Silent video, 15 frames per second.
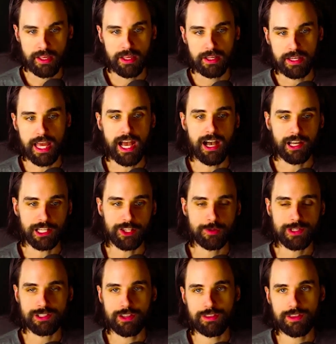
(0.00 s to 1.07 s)
Now, another
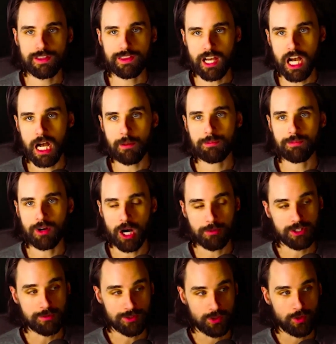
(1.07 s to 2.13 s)
reason to think that
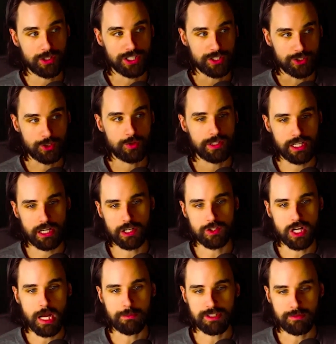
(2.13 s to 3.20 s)
Arbitrum is going to do an
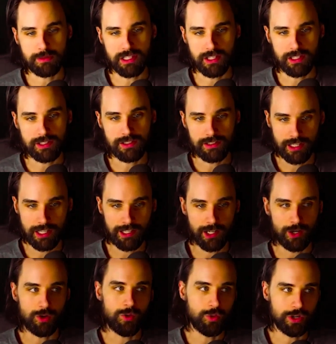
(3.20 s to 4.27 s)
airdrop is because,
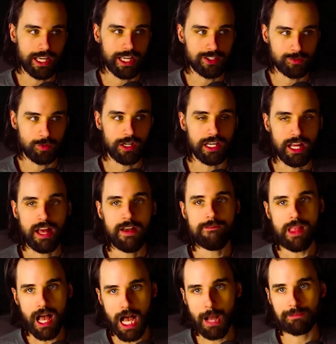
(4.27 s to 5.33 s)
well, guess what?
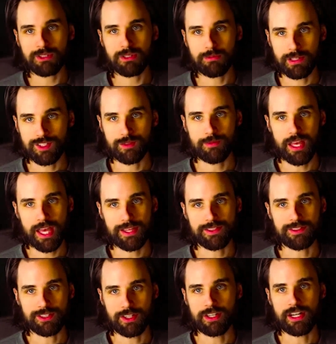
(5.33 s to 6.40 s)
Optimism has
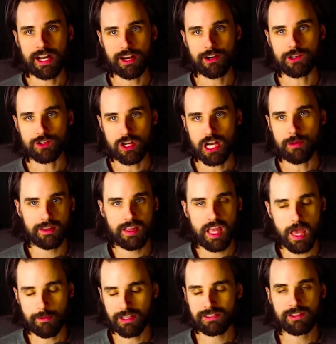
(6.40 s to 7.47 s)
done an airdrop,
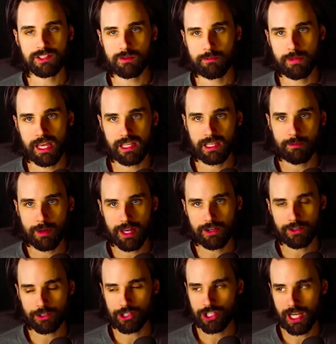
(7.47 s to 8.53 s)
and because it's such a main
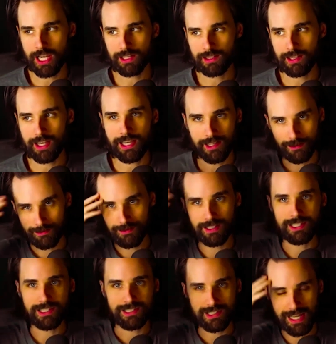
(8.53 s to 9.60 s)
competitor chain,
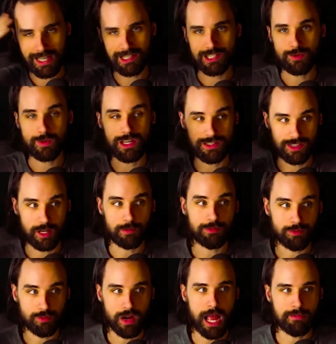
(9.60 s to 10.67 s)
it stands to reason they're
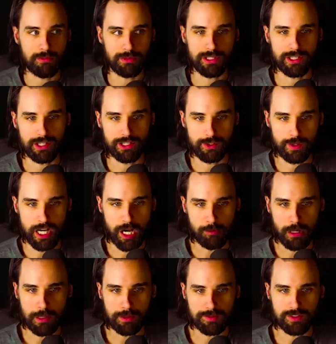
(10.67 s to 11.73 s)
probably going to do an
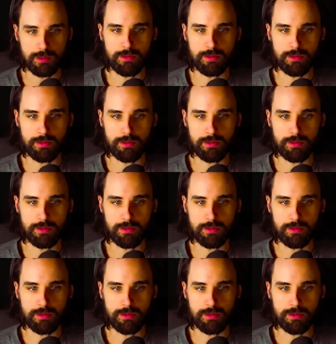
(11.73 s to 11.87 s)
airdrop of some